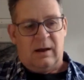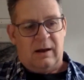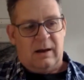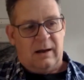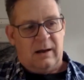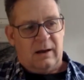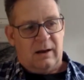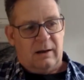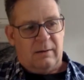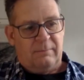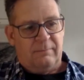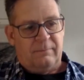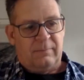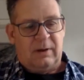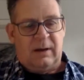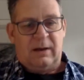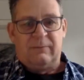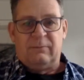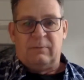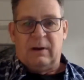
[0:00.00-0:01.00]

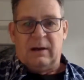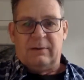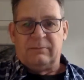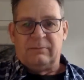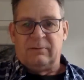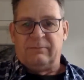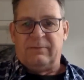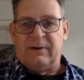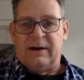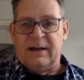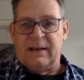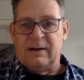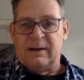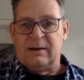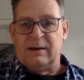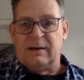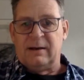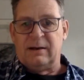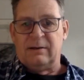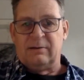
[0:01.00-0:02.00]
I've divided
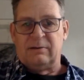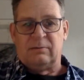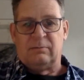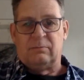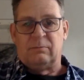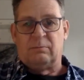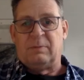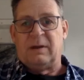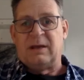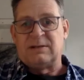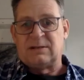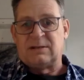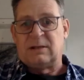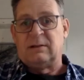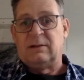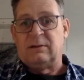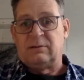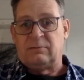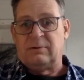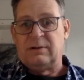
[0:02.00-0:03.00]
it into
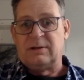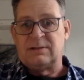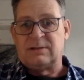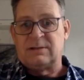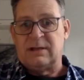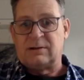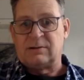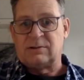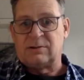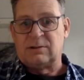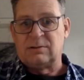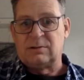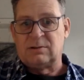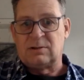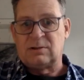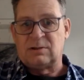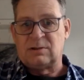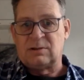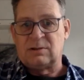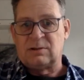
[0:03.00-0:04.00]
basically 3
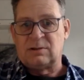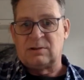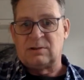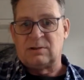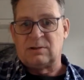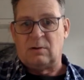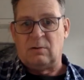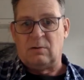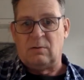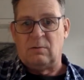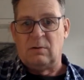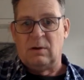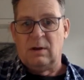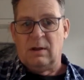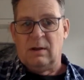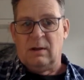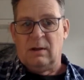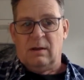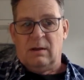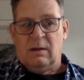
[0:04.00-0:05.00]
sections. So
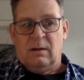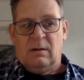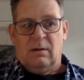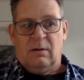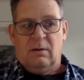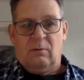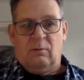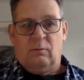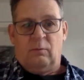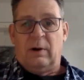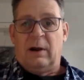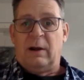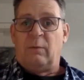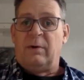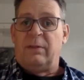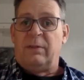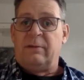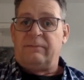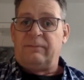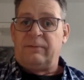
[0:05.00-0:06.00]
right when
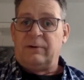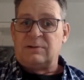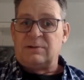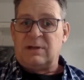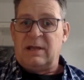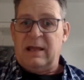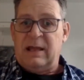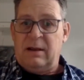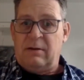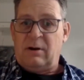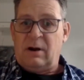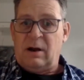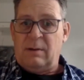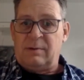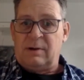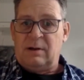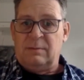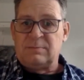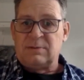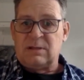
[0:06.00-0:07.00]
the first hay crop
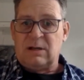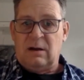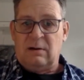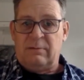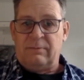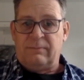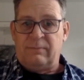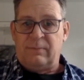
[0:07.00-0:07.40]
comes off,